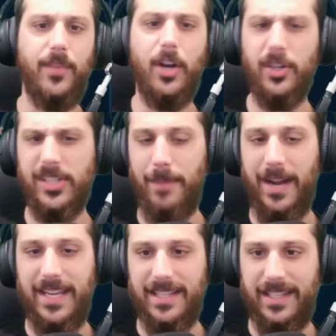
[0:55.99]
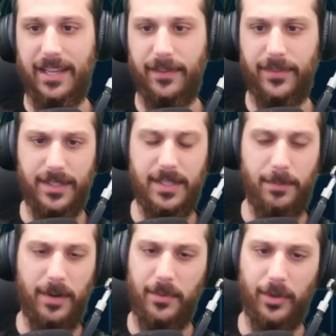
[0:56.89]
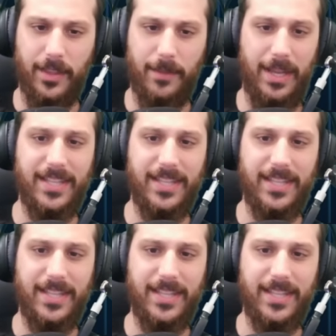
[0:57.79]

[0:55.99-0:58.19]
Earth's Mightiest Gift. This is probably one of the best